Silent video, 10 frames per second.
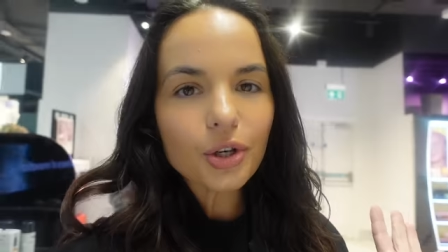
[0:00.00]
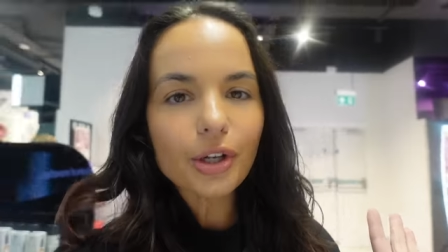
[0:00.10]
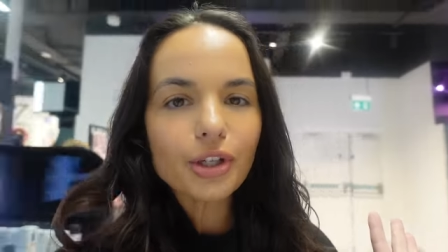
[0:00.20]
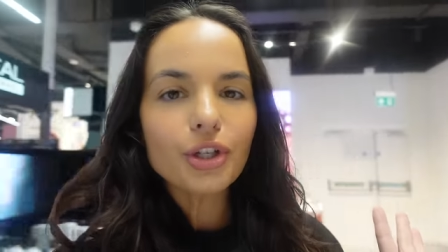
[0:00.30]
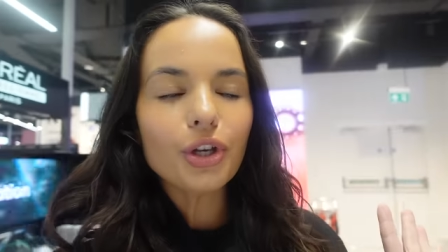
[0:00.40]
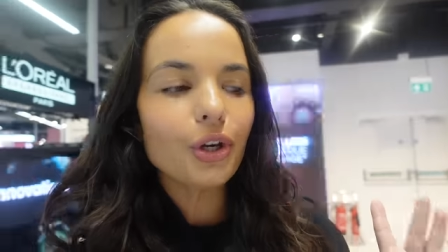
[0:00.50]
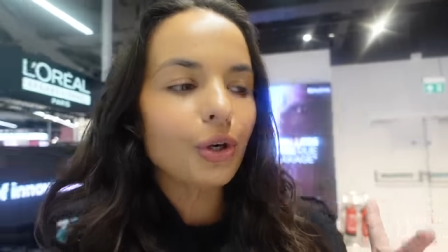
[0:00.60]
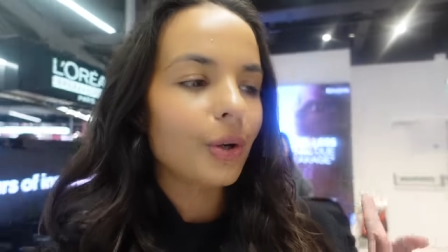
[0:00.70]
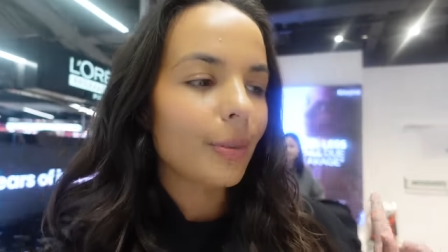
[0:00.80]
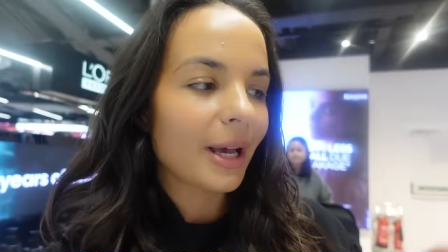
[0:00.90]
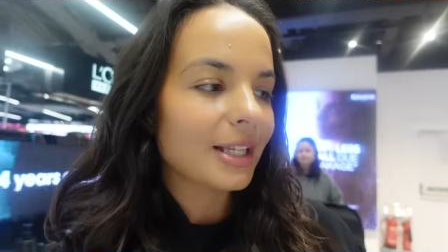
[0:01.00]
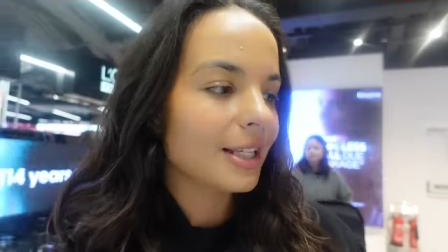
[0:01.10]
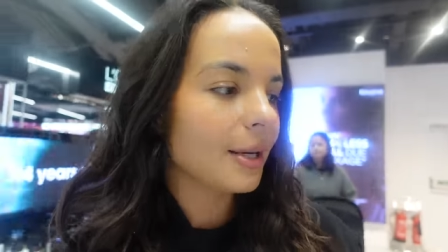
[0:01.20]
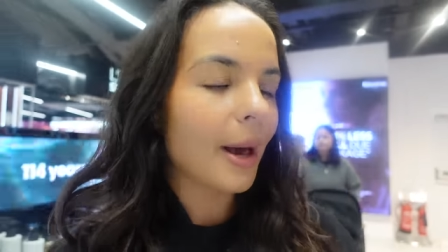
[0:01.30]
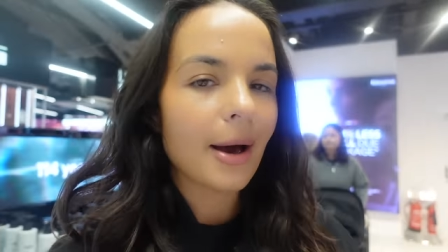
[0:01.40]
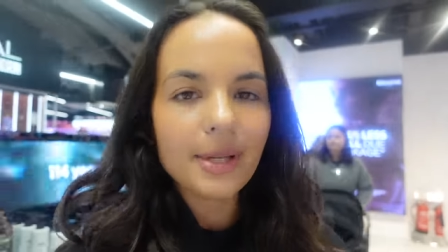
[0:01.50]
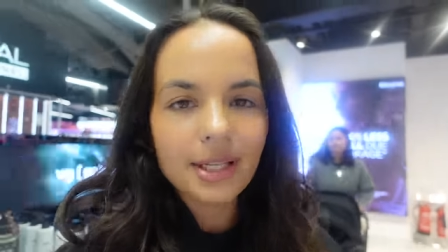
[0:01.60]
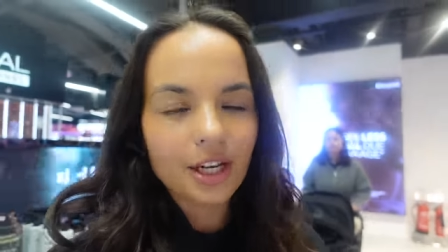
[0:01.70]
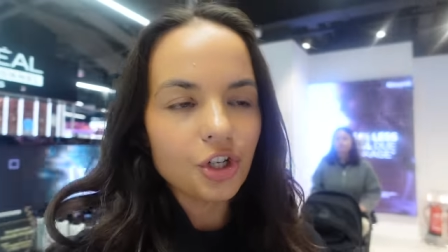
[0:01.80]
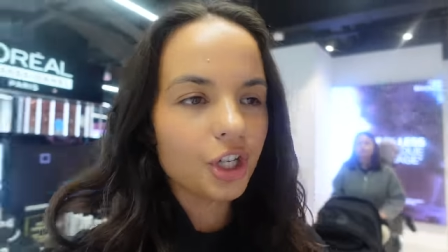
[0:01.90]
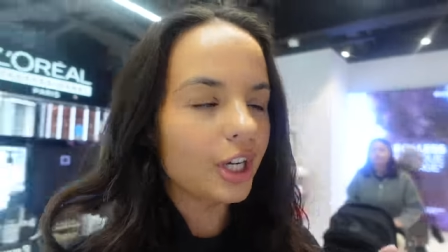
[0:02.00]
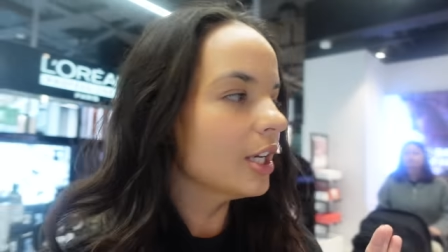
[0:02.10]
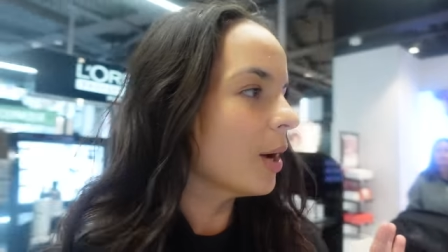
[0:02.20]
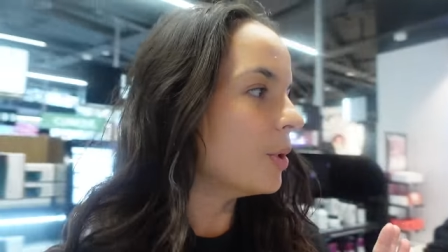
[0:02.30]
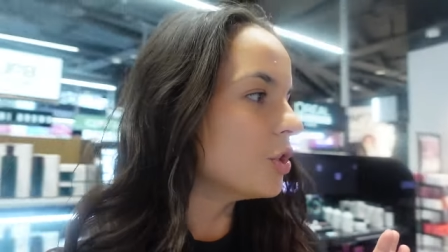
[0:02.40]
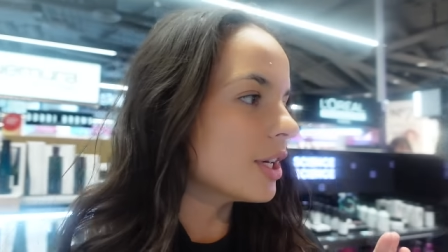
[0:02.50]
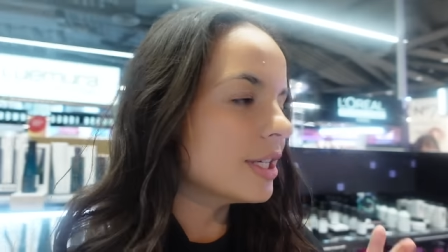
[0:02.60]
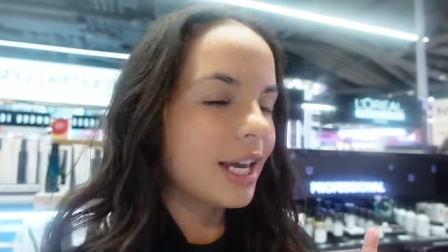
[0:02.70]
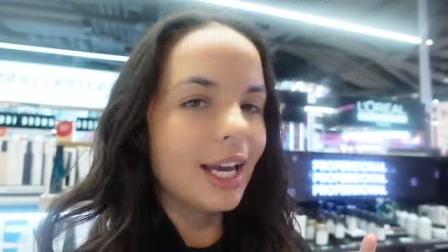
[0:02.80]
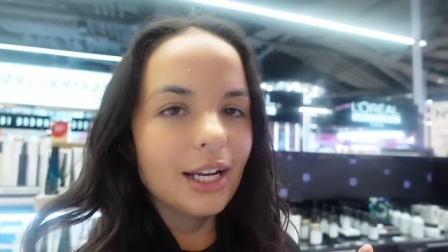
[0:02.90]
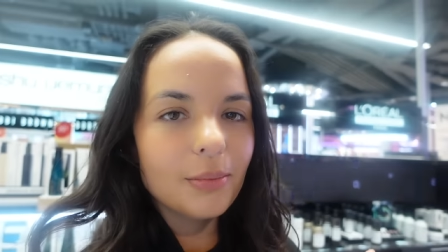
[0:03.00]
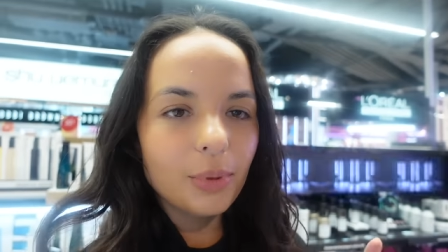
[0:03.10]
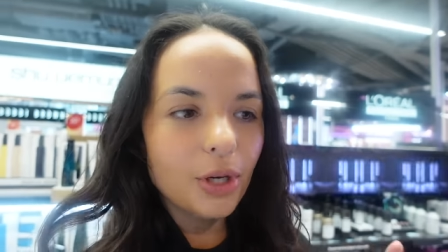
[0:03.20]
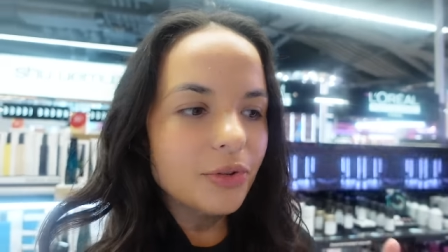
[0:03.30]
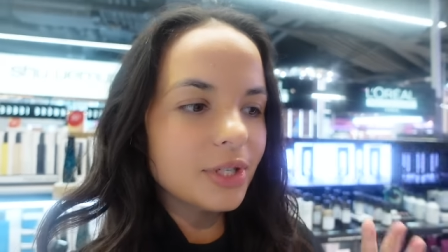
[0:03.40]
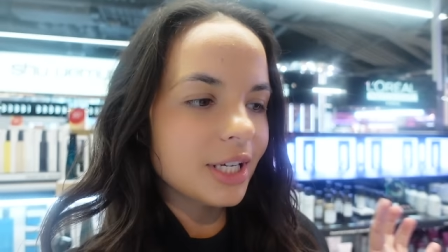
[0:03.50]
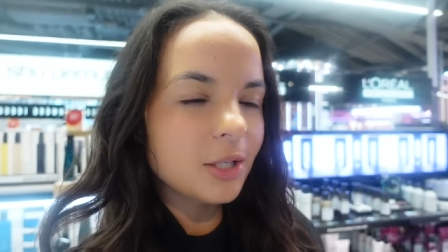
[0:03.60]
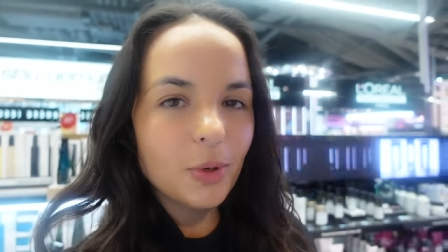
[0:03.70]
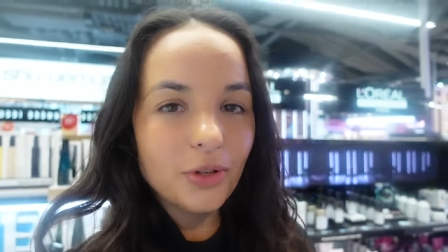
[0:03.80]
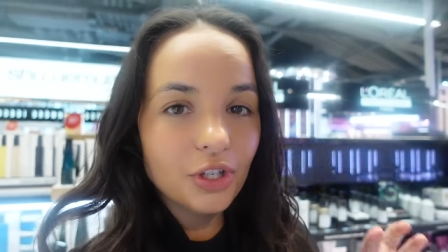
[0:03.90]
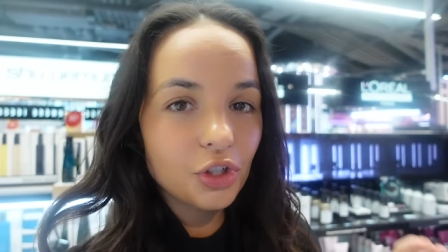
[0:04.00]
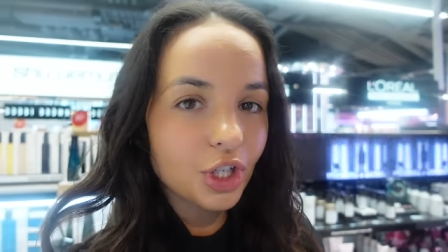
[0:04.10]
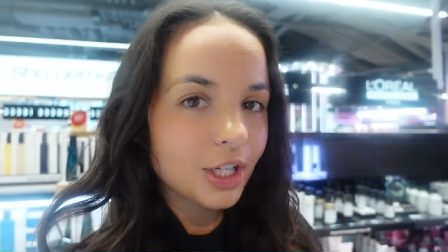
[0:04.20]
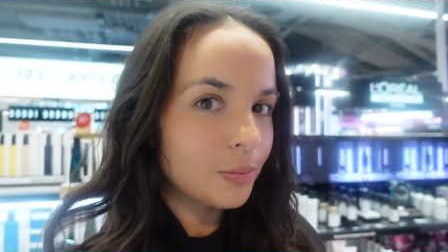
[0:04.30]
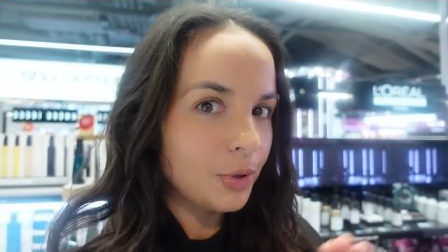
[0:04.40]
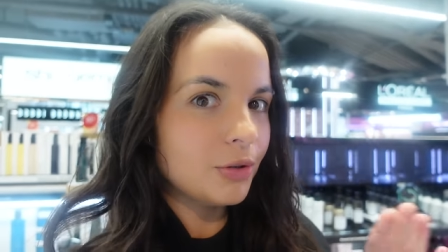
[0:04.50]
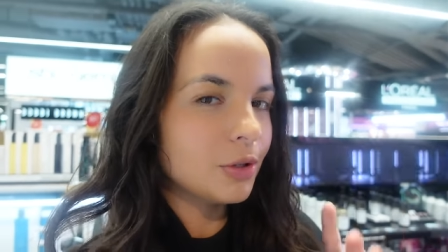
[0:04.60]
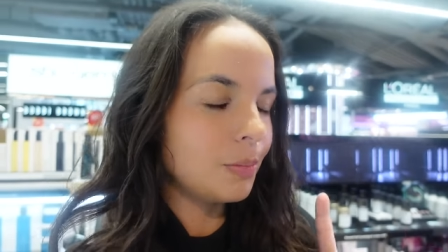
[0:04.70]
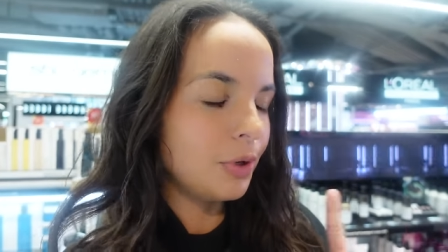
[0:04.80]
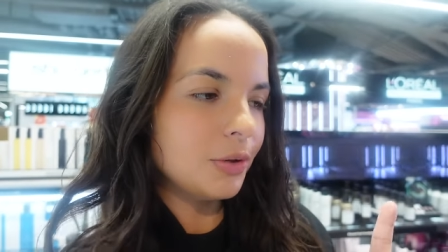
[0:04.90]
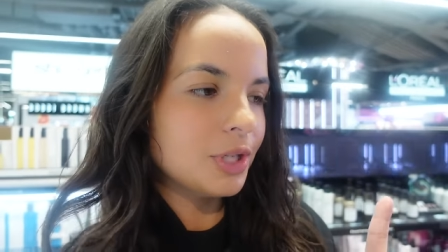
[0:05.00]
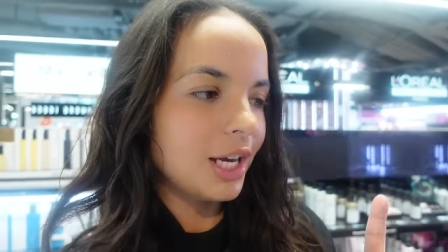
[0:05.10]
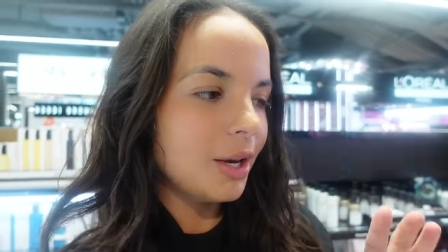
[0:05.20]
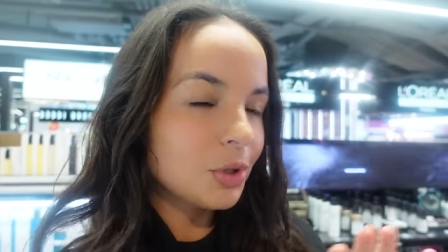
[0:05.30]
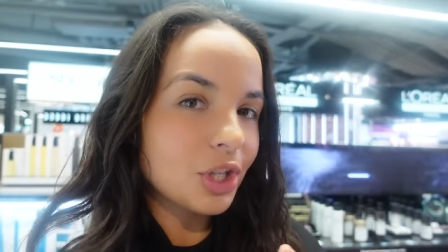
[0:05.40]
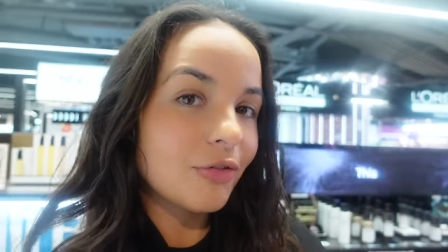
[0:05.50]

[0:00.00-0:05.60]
got to Battersea Power Station and we're just in Boots. This Boots is just Boots Beauty, which I